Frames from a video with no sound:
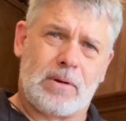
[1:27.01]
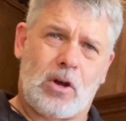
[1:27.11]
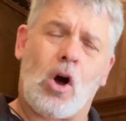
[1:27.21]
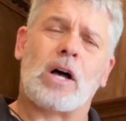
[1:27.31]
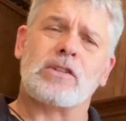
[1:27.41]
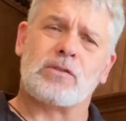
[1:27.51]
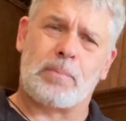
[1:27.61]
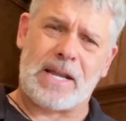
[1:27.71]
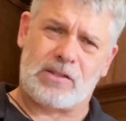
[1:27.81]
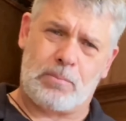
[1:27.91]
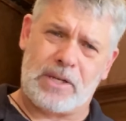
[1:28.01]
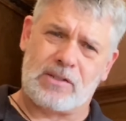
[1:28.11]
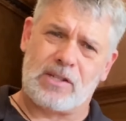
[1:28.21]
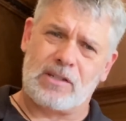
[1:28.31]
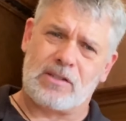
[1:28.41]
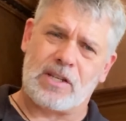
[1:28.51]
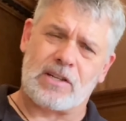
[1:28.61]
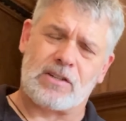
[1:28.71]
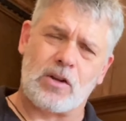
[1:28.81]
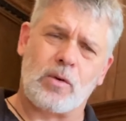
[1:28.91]
cause-based business
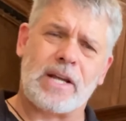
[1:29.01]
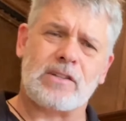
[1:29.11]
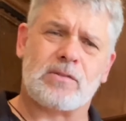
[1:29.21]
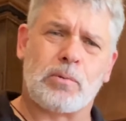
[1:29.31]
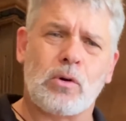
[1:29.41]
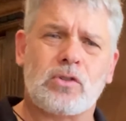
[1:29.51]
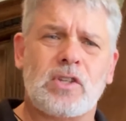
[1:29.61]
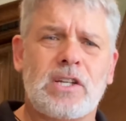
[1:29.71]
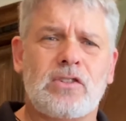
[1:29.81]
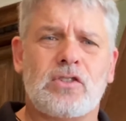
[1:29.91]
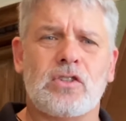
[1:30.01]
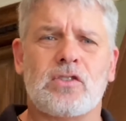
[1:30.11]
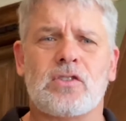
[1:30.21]
that donates proceeds to